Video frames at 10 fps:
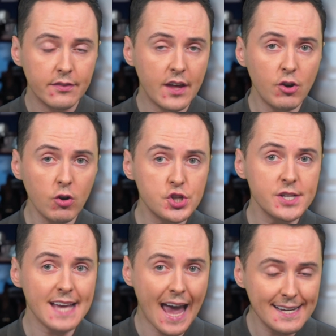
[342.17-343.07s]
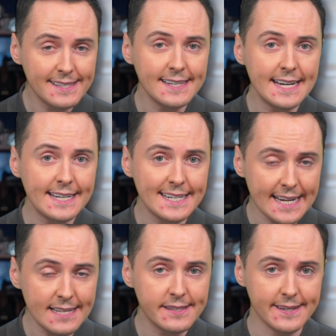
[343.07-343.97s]
they're not just isolated
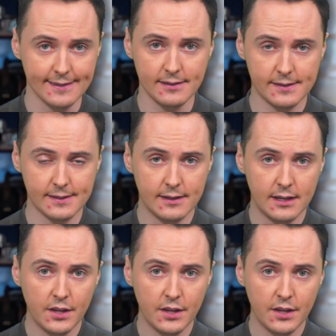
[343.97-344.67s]
incidents.